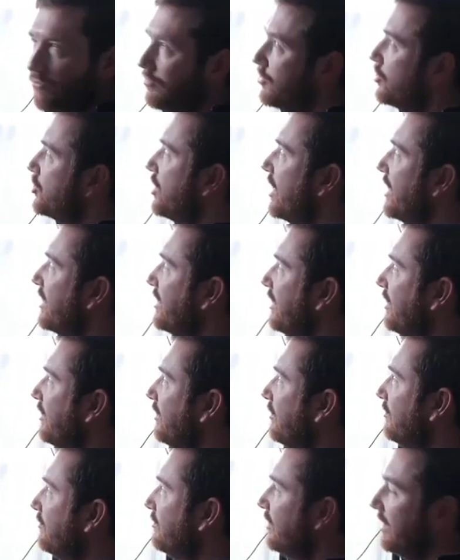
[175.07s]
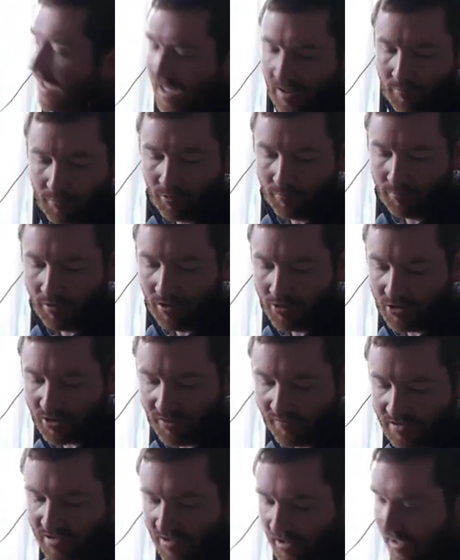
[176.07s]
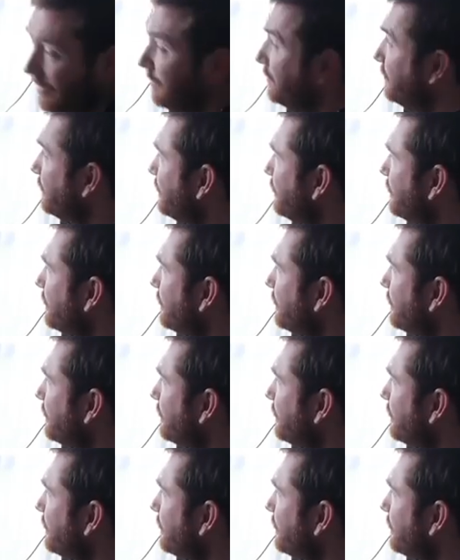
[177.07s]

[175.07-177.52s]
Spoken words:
shaking the camera a bunch every time